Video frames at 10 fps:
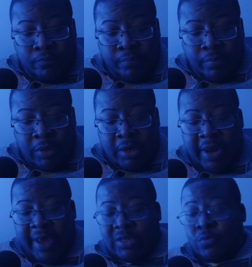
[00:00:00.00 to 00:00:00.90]
the
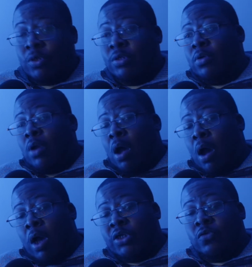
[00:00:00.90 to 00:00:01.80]
next one,
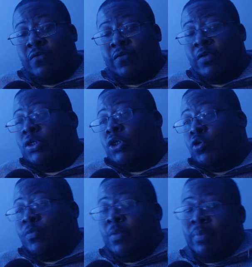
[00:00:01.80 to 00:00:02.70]
Arsenal versus
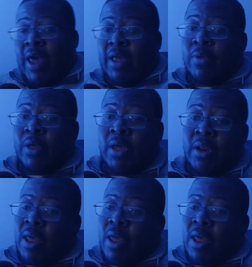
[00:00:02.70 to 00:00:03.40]
Super Black, man.